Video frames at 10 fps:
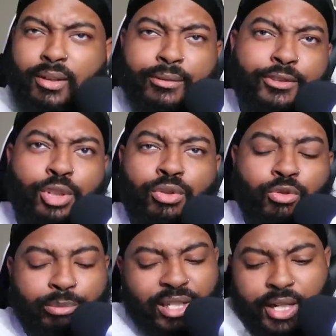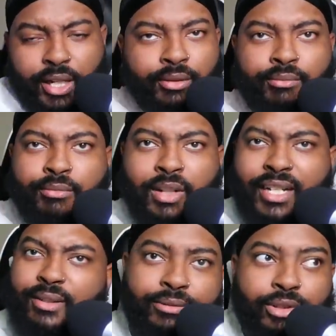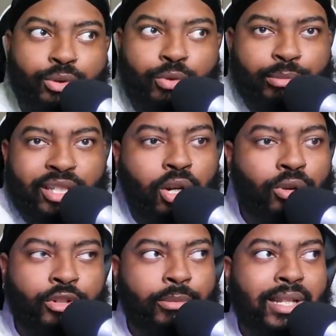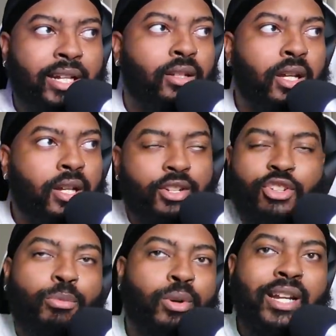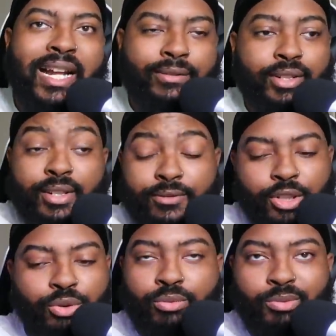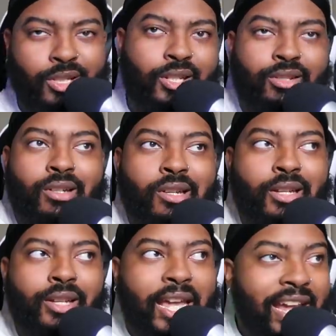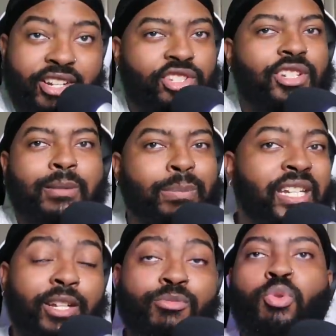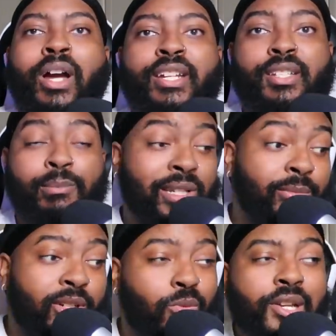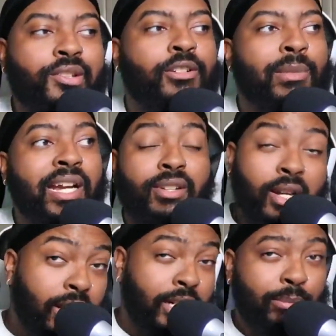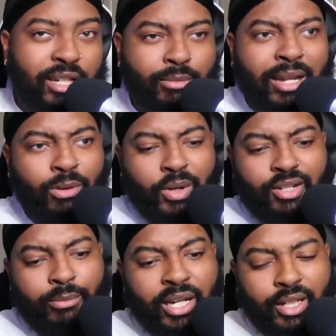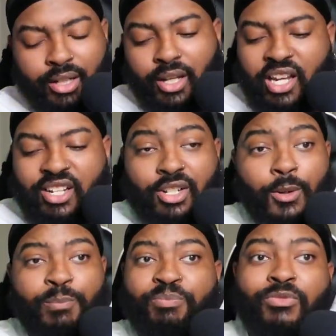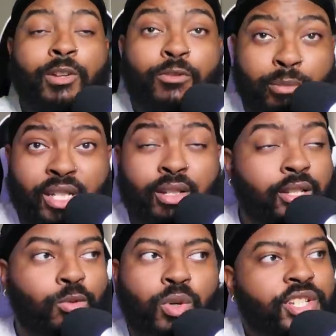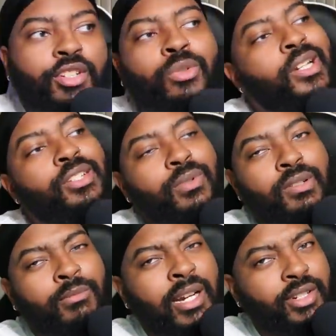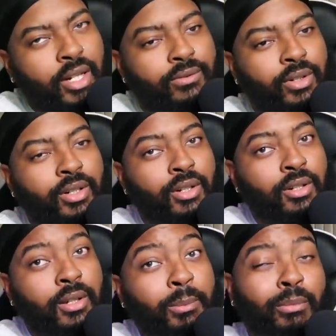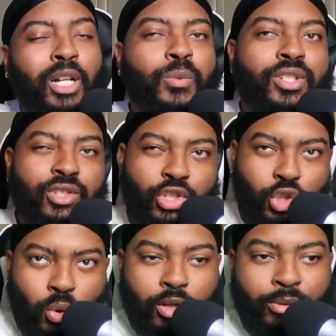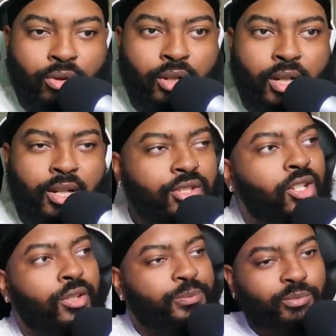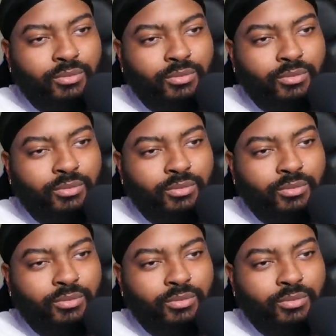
the feud would be done. Like, the feud would be over. But like, there's no point in having this feud, because Edge just beat him twice. He beat him in a wrestling match, and he beat him at WrestleMania. So for me, it wasn't the greatest wrestling match ever, but it was enjoyable. So